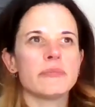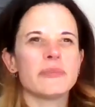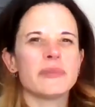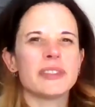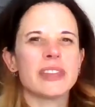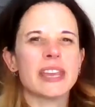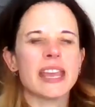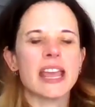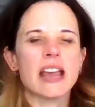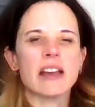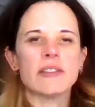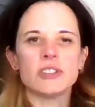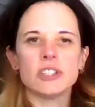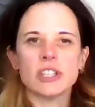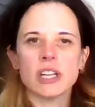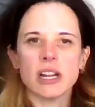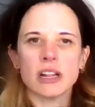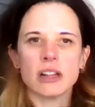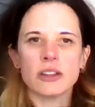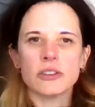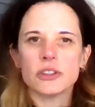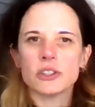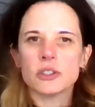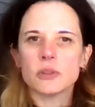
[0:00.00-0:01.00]
They have
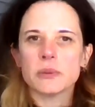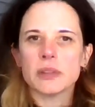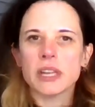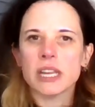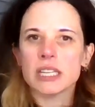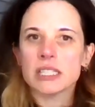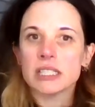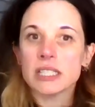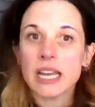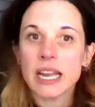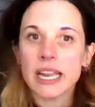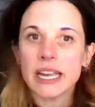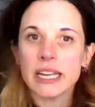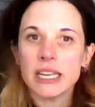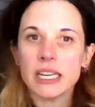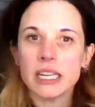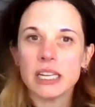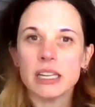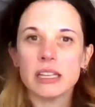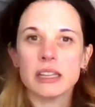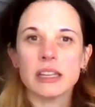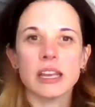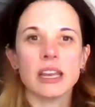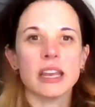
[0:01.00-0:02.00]
challenges with
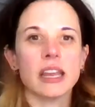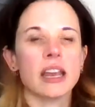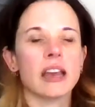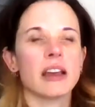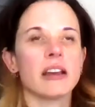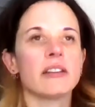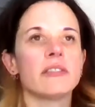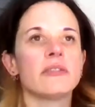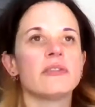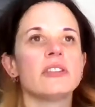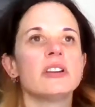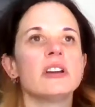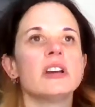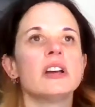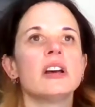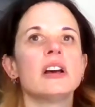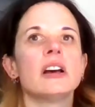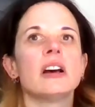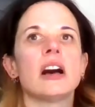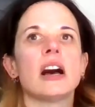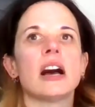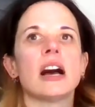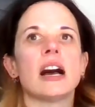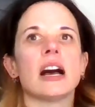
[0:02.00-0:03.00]
anxiety, they have
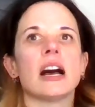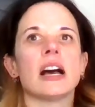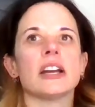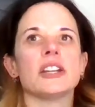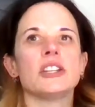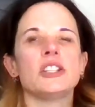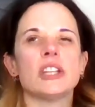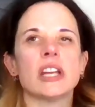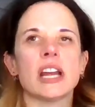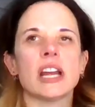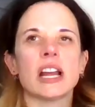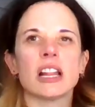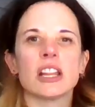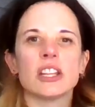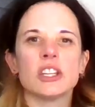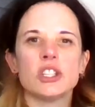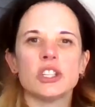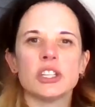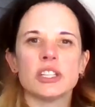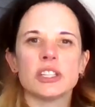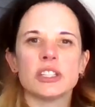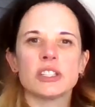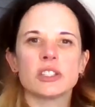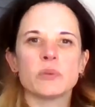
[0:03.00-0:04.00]

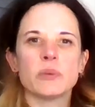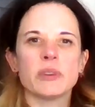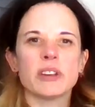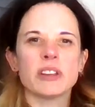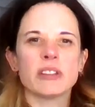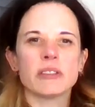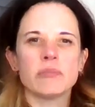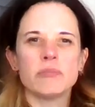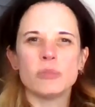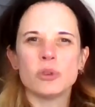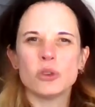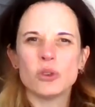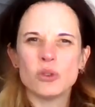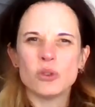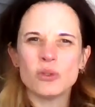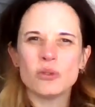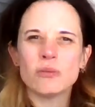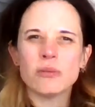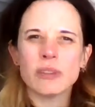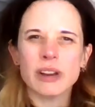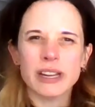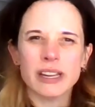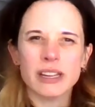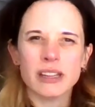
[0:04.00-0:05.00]
challenges with mood
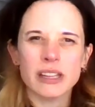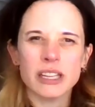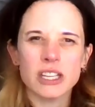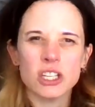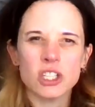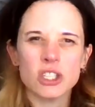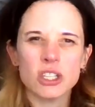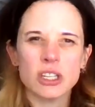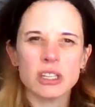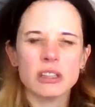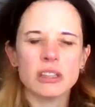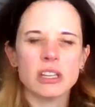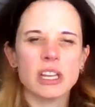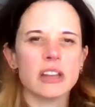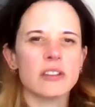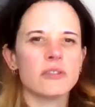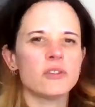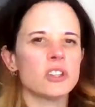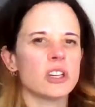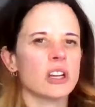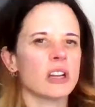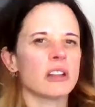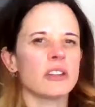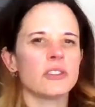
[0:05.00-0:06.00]
regulation, they have
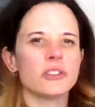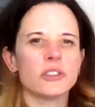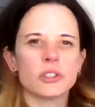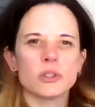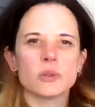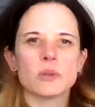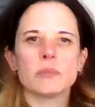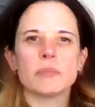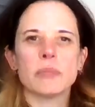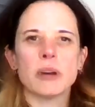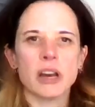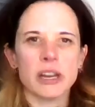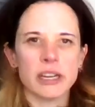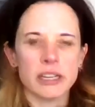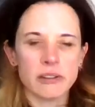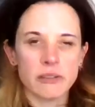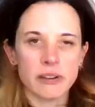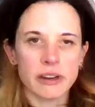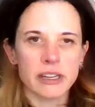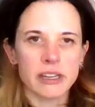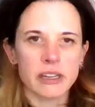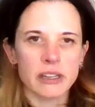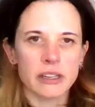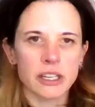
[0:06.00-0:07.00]
challenges with body
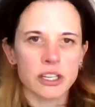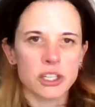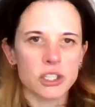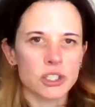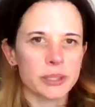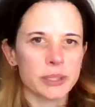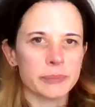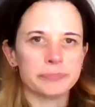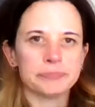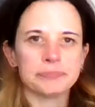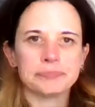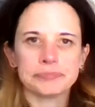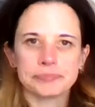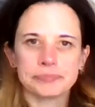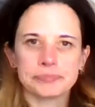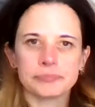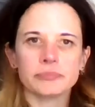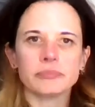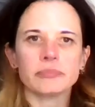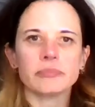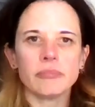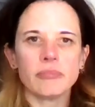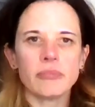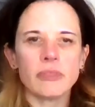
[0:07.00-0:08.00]
regulation.
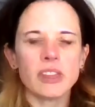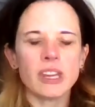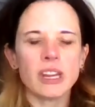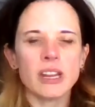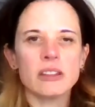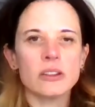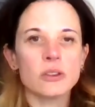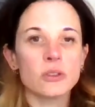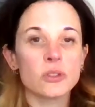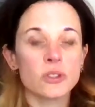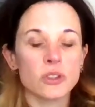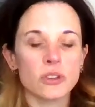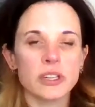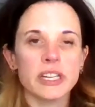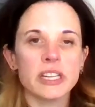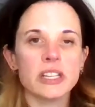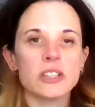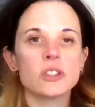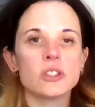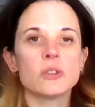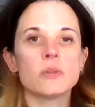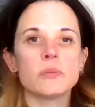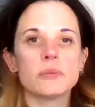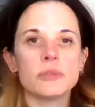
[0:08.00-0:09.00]
And those are
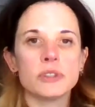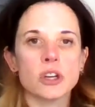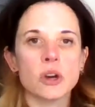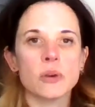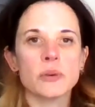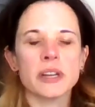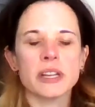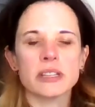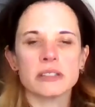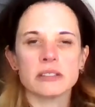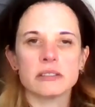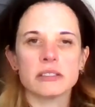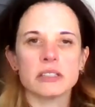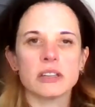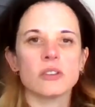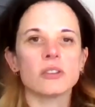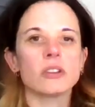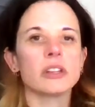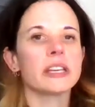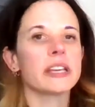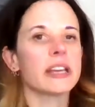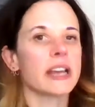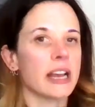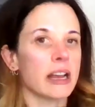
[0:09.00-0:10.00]
kids who don't
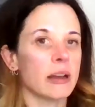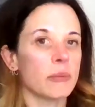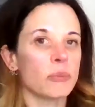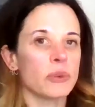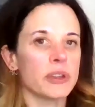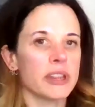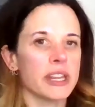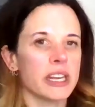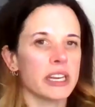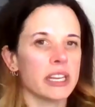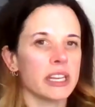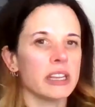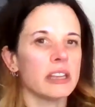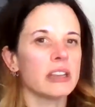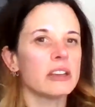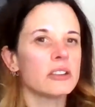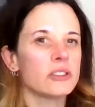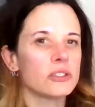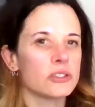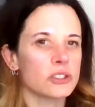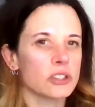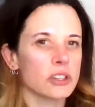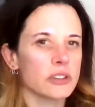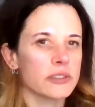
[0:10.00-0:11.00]
necessarily come with any
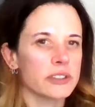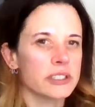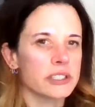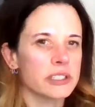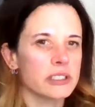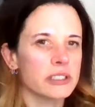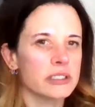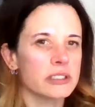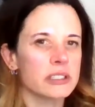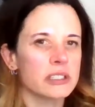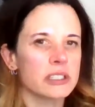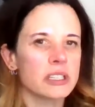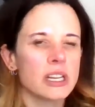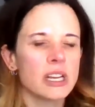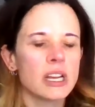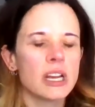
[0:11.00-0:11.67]
services.